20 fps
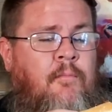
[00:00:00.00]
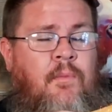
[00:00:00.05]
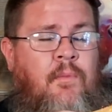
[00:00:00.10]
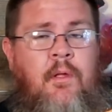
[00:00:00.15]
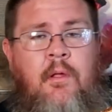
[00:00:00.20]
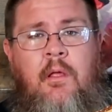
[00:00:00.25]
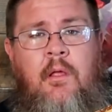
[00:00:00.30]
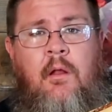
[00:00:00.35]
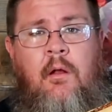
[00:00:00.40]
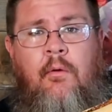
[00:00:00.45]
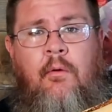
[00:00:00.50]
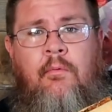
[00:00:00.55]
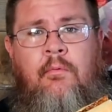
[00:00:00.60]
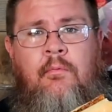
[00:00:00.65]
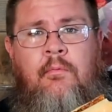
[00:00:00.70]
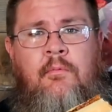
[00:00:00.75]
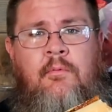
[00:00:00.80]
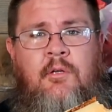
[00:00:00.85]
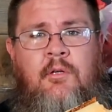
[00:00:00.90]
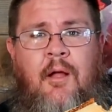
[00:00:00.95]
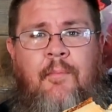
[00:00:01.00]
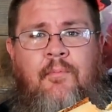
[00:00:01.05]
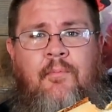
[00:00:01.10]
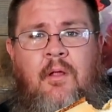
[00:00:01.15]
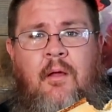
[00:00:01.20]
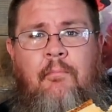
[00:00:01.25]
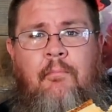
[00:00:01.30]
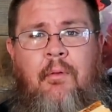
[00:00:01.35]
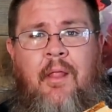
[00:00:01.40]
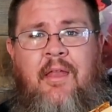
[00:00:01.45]
they're, you know,
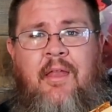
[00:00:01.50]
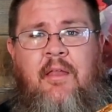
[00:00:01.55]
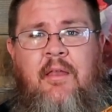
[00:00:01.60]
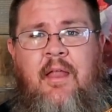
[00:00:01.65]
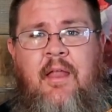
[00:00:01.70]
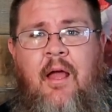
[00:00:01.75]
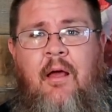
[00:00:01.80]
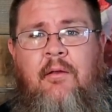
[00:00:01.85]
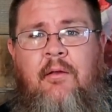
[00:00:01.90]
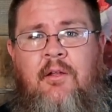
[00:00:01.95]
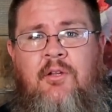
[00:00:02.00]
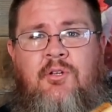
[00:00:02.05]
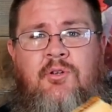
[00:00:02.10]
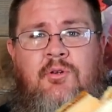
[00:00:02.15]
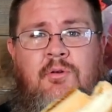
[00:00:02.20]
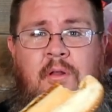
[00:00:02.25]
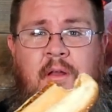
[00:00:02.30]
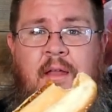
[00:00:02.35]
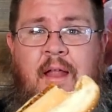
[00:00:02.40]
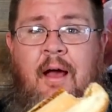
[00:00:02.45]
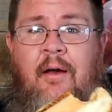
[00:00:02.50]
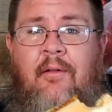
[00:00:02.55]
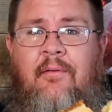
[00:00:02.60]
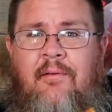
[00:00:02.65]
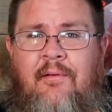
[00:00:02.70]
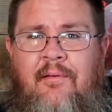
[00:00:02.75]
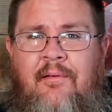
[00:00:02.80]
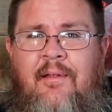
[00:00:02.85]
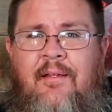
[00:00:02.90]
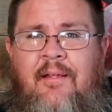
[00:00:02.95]
chopped up, blended down, extruded
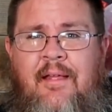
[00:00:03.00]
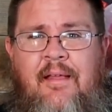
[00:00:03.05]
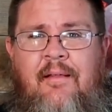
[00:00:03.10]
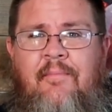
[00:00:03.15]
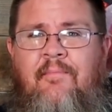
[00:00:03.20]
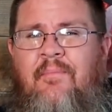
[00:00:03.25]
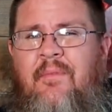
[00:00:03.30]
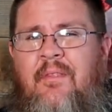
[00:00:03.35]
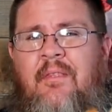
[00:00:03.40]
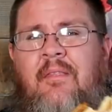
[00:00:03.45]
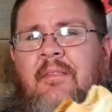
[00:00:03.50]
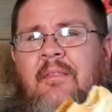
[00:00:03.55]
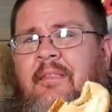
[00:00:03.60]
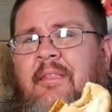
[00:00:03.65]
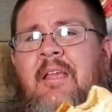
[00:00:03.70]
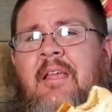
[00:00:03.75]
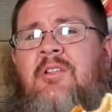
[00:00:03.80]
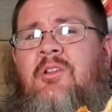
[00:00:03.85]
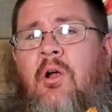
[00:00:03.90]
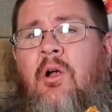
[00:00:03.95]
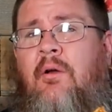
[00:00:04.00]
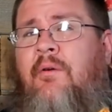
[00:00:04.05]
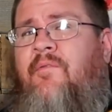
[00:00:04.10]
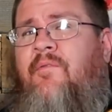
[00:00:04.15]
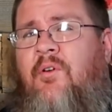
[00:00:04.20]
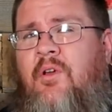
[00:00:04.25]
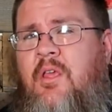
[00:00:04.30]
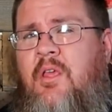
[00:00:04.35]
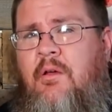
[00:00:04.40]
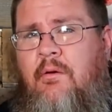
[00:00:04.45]
out, these aren't
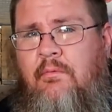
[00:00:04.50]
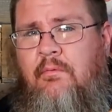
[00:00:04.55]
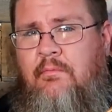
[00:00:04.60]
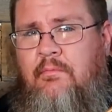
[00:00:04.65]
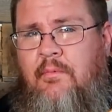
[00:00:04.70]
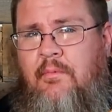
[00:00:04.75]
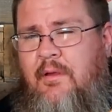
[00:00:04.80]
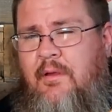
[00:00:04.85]
for you.